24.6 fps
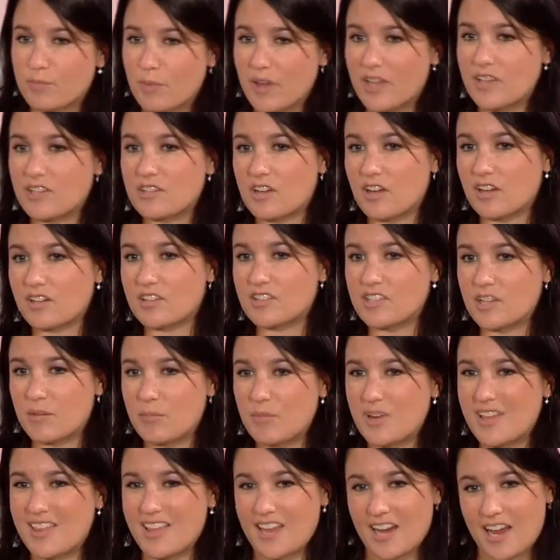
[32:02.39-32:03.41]
based on
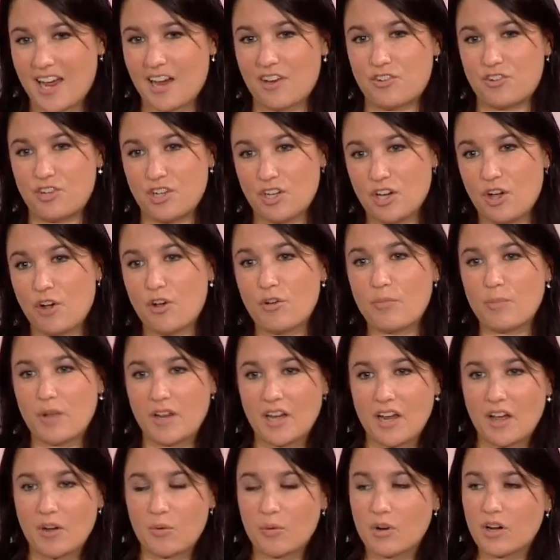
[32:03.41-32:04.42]
somebody that I actually know in my
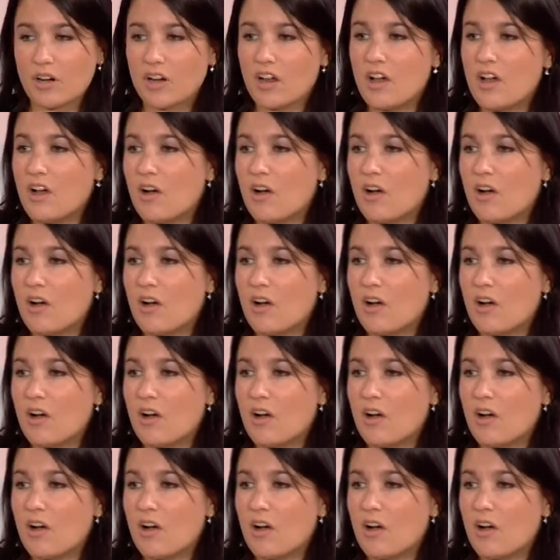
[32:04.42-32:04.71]
network